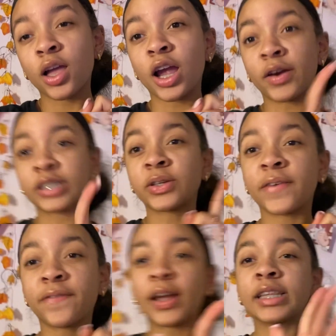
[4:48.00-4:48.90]
Alright, so
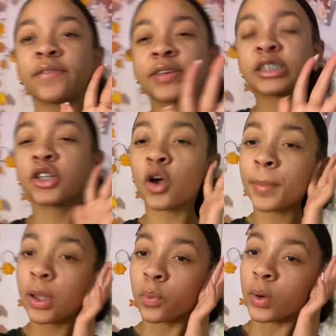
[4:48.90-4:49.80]
I finally finished all
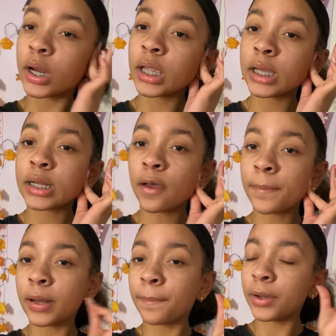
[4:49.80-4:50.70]
my work, and now I'm
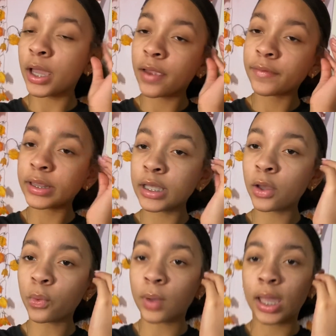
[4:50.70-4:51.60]
going to put everything
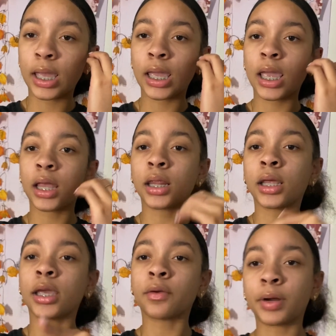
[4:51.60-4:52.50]
away and
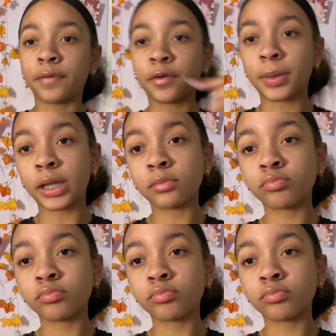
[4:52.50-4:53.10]
then get ready for bed.